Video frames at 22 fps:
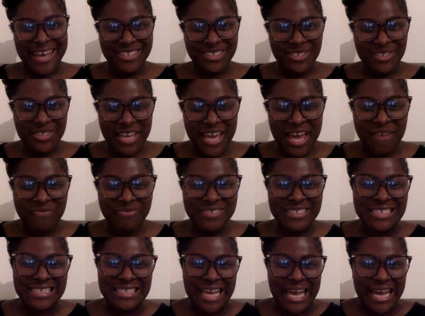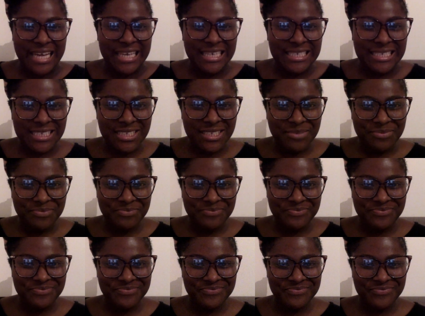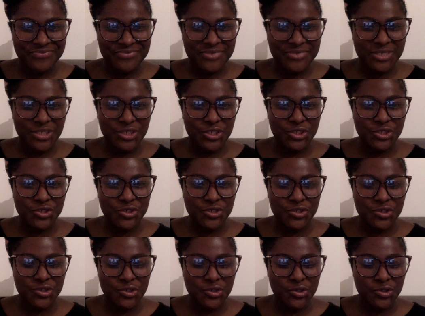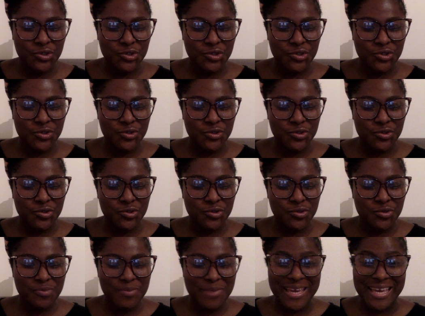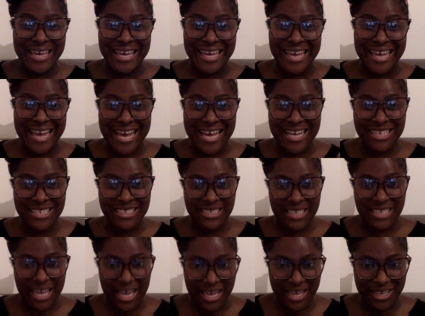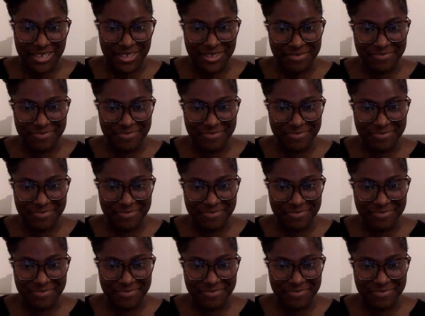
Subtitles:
Today I've decided to make a Ghana tag,